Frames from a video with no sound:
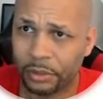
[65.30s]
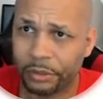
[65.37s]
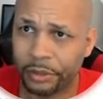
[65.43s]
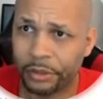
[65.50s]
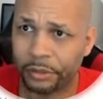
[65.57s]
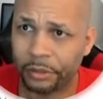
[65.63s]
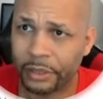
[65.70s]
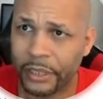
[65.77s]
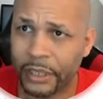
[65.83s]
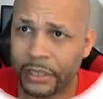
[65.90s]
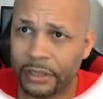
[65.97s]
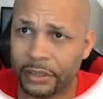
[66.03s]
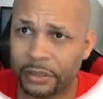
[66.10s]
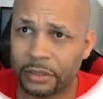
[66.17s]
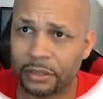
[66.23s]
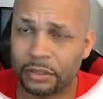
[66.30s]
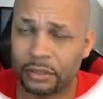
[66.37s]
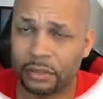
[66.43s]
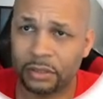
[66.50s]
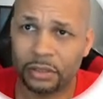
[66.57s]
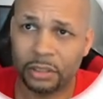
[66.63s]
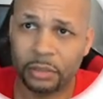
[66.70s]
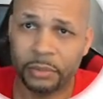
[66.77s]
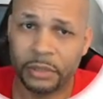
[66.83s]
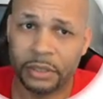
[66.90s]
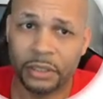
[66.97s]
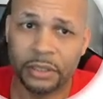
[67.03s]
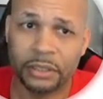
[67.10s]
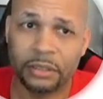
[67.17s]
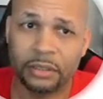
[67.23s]
Green Organics. It's the
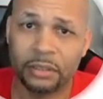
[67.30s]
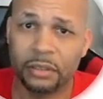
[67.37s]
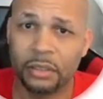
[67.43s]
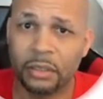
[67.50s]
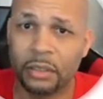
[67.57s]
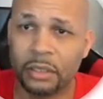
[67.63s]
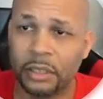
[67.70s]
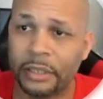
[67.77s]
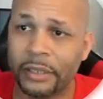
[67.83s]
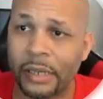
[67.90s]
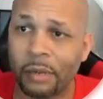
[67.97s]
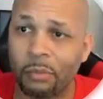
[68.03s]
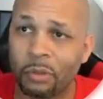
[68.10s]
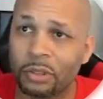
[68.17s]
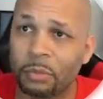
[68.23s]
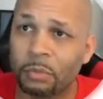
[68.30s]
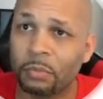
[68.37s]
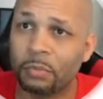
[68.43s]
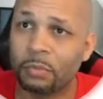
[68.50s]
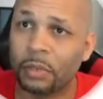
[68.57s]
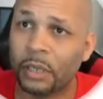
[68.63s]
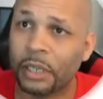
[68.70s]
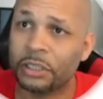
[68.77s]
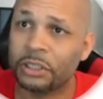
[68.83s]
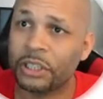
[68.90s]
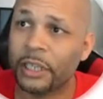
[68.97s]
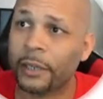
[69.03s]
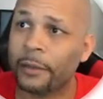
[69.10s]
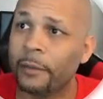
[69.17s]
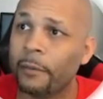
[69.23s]
CBD e-commerce
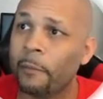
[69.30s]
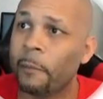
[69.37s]
project.